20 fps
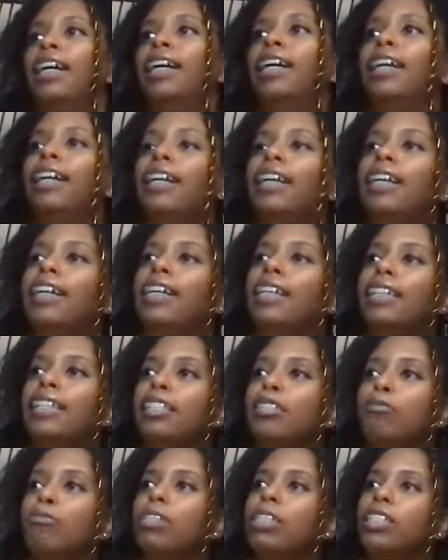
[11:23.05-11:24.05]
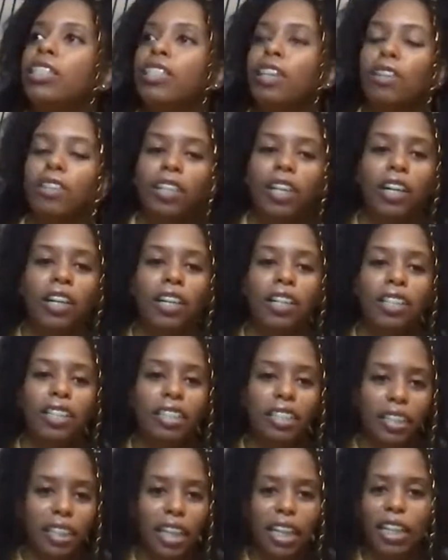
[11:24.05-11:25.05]
it's been so
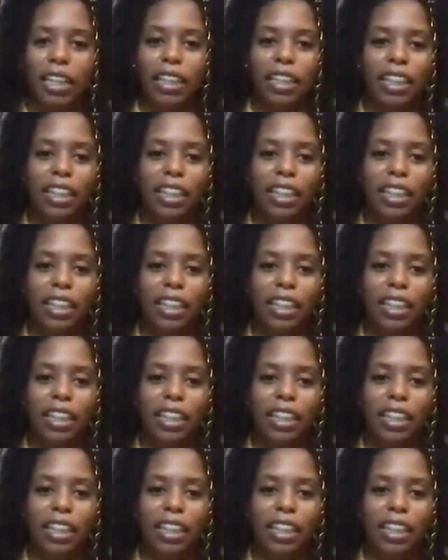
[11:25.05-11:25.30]
long. Like